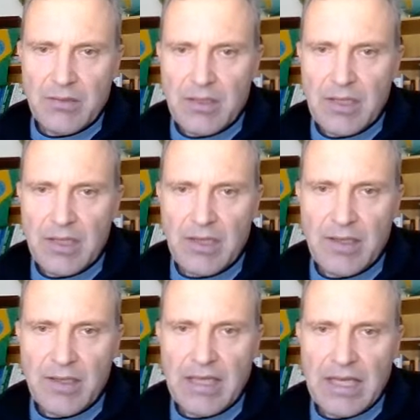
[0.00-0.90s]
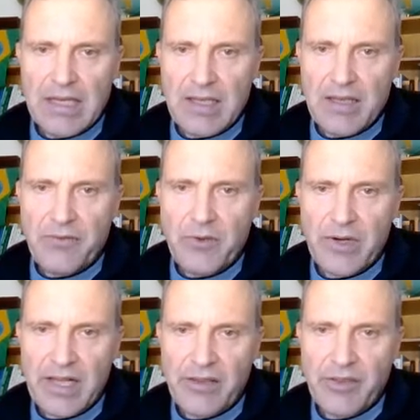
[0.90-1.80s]
That if you're
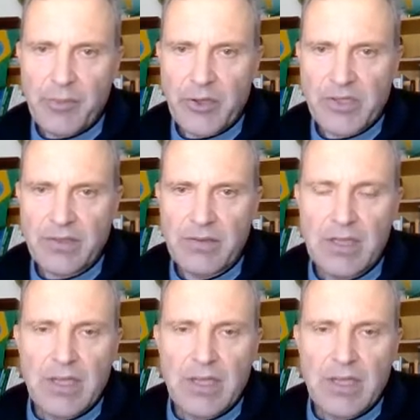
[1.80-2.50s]
a healthy person.